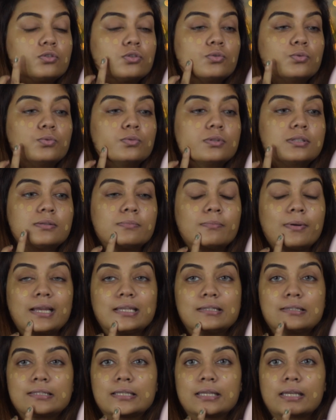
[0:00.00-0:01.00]
suits
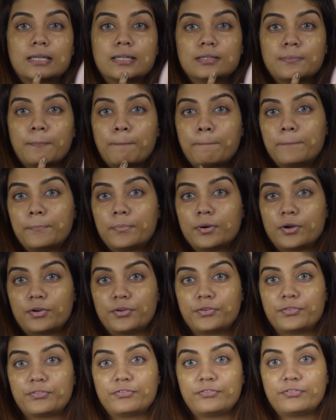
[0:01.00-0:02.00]
my skin
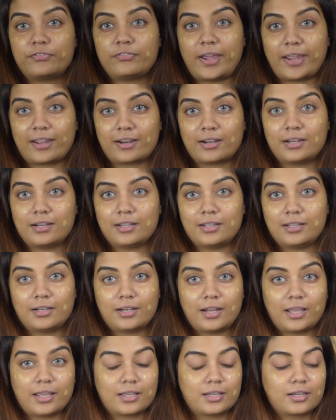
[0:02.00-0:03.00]

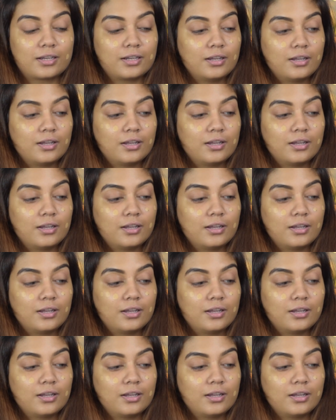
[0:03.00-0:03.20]
perfectly,